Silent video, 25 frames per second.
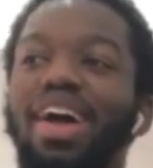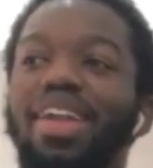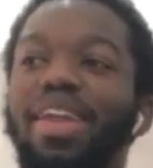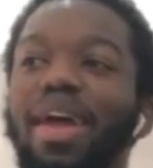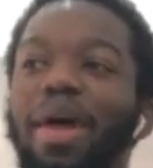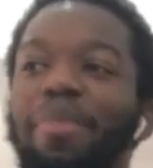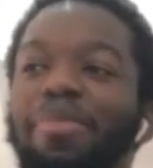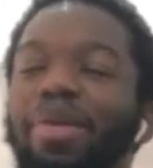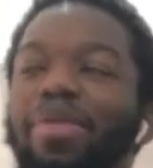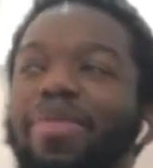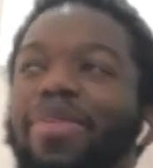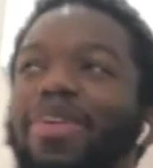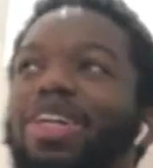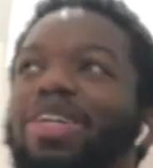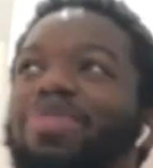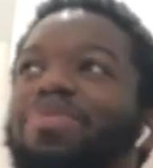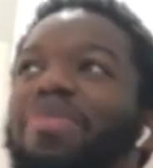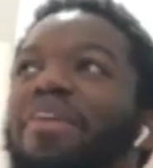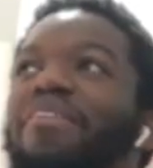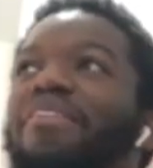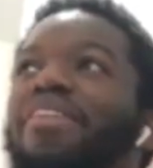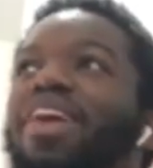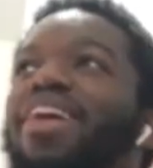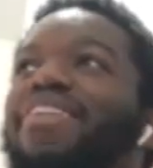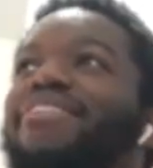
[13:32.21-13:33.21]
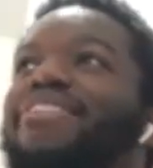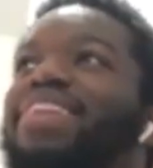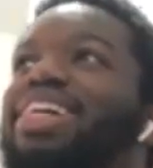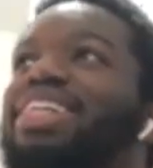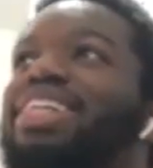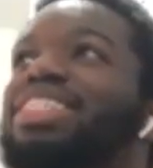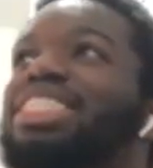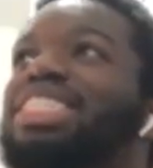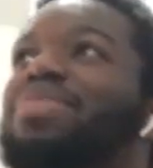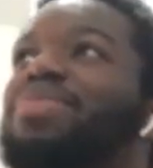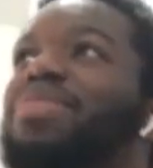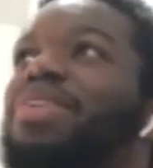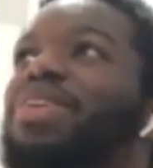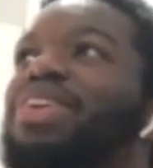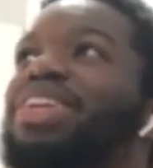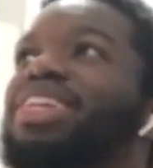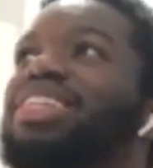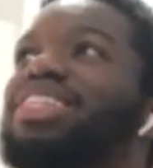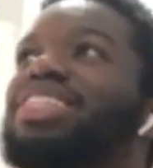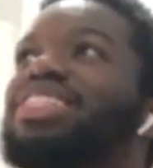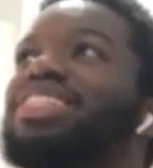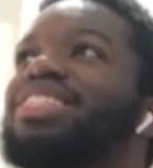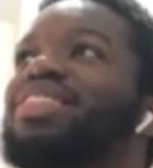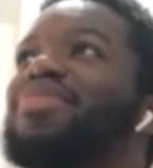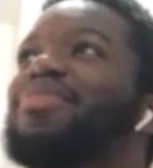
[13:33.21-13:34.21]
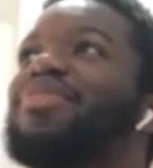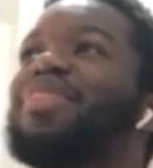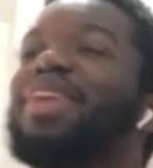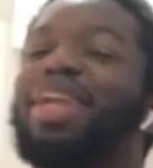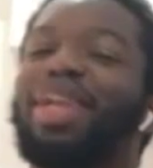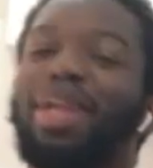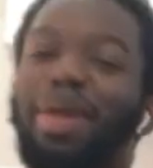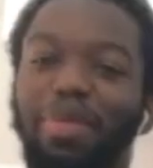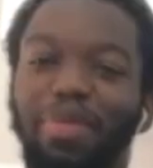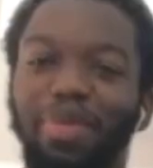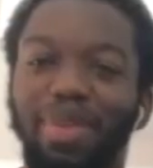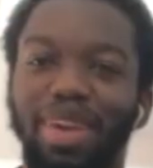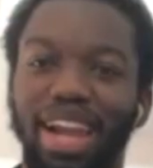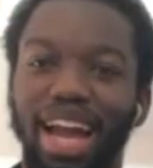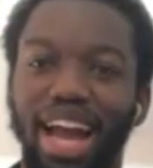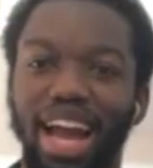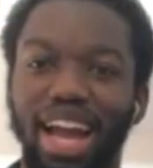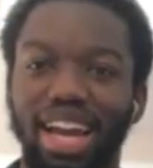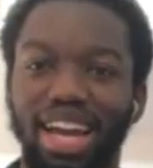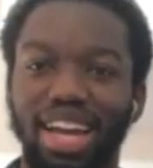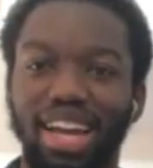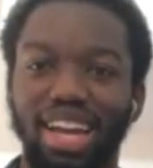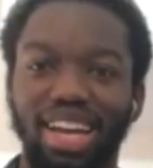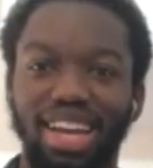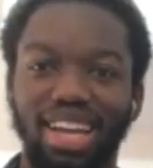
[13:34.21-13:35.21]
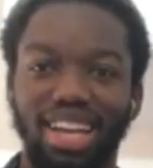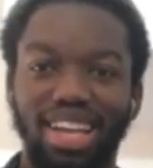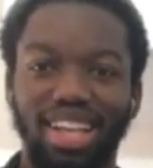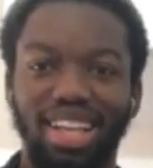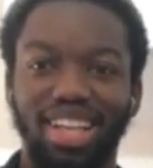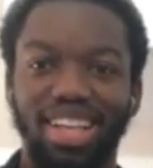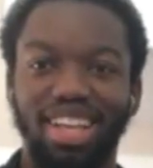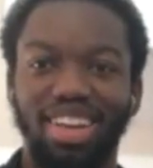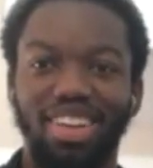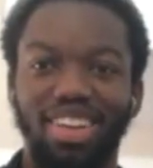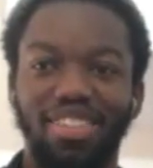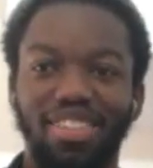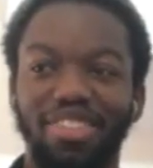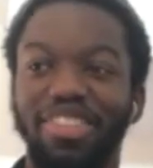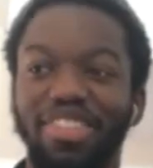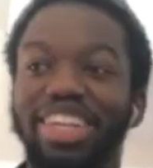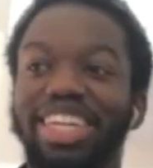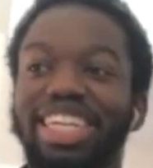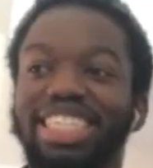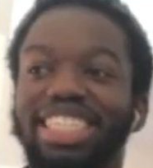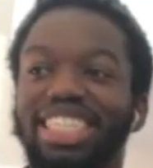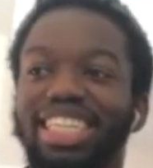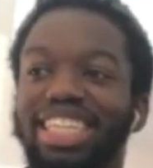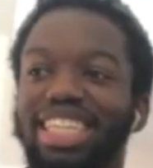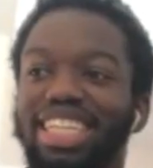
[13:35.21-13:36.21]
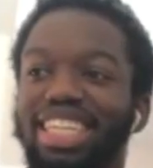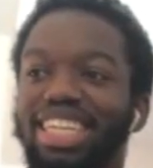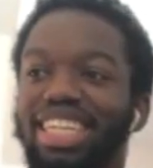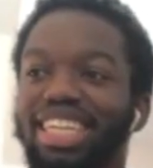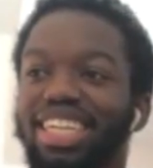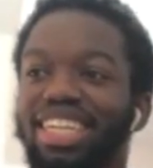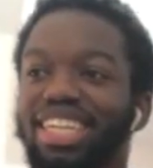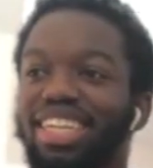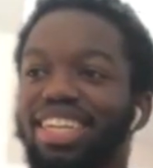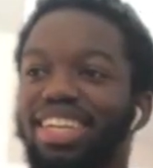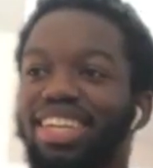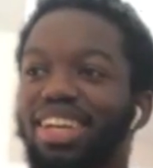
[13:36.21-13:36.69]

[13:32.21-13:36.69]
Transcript: me and my older brother, our relationship only just developed like recently.